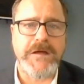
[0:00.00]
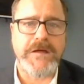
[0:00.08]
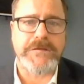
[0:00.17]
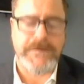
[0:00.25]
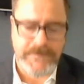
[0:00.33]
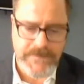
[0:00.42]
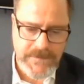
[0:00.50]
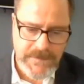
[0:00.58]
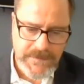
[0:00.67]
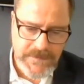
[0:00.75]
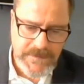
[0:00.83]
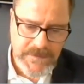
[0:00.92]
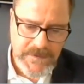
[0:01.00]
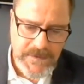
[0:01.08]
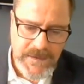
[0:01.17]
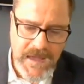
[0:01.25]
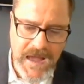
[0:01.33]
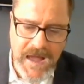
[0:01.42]
5th,
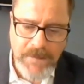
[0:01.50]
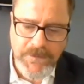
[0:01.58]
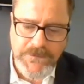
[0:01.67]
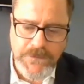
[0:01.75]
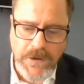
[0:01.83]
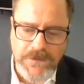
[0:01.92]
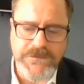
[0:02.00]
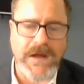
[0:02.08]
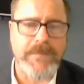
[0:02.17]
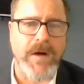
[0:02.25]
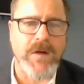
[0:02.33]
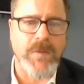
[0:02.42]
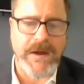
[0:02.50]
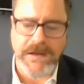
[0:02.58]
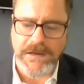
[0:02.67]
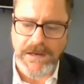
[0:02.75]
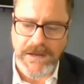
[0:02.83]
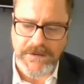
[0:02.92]
harm was not done by
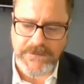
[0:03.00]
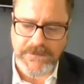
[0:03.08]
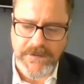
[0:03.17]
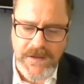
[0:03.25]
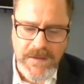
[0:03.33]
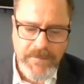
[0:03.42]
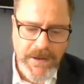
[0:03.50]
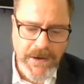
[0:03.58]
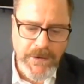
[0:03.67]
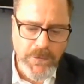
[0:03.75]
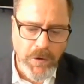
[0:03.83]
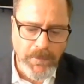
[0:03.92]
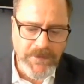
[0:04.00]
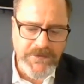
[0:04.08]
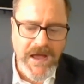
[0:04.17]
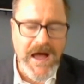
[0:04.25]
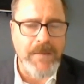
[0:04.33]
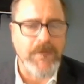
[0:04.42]
WikiLeaks, but
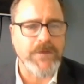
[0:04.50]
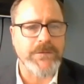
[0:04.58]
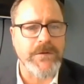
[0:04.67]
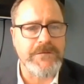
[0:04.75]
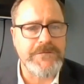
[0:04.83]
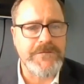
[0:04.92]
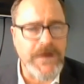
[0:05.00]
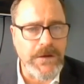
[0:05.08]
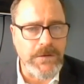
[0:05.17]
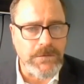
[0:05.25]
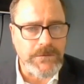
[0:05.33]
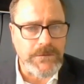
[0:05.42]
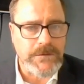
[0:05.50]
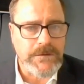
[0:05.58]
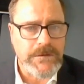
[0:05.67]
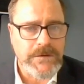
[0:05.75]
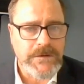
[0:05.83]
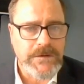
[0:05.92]
enormous harm was revealed
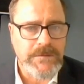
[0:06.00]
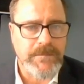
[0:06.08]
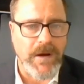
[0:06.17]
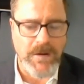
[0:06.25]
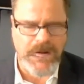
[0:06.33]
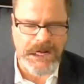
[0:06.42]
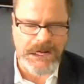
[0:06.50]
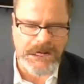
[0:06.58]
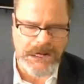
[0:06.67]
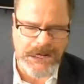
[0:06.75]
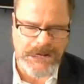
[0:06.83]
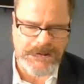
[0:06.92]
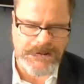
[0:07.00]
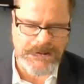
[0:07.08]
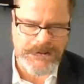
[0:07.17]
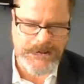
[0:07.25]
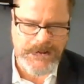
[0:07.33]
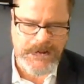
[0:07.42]
by
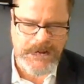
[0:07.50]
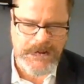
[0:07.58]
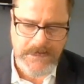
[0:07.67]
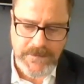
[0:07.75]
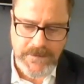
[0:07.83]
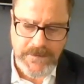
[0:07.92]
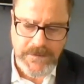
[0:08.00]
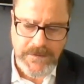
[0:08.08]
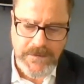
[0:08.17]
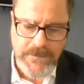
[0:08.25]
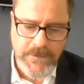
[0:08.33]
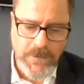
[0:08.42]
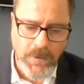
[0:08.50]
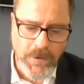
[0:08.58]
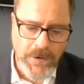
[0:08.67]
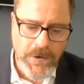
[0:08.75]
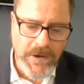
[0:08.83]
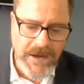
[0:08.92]
WikiLeaks. The
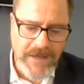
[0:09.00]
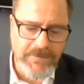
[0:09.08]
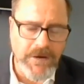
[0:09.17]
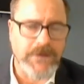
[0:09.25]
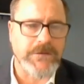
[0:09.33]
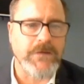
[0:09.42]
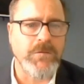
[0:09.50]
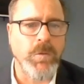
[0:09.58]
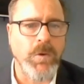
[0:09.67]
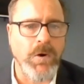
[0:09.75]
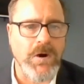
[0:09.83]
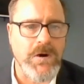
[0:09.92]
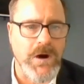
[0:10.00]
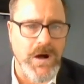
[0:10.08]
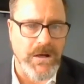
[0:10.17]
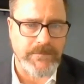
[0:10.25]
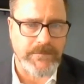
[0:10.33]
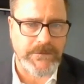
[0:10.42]
court heard evidence of war
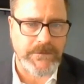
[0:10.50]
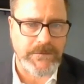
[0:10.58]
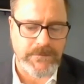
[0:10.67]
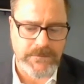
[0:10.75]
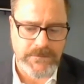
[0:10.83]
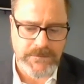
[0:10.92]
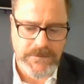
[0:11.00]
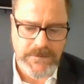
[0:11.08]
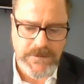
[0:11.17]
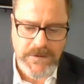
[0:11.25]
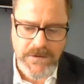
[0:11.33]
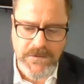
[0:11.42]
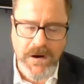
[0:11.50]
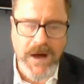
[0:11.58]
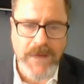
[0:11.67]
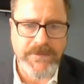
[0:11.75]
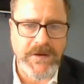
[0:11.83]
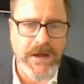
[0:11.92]
crimes,
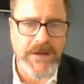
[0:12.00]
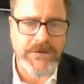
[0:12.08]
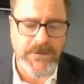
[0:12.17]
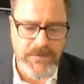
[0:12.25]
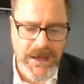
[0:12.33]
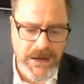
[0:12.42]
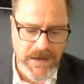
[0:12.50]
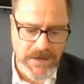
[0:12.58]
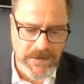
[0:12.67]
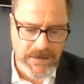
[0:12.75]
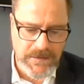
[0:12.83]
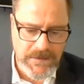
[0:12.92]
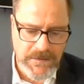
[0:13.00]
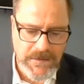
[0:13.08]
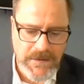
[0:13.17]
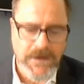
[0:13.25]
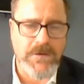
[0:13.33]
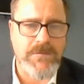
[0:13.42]
crimes against humanity,
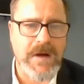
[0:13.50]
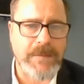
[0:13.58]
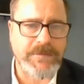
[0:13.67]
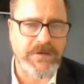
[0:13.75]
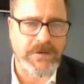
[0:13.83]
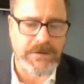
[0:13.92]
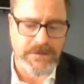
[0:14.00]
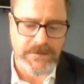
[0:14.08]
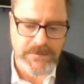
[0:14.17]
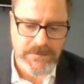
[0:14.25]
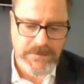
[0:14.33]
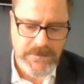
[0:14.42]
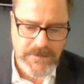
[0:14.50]
corruption,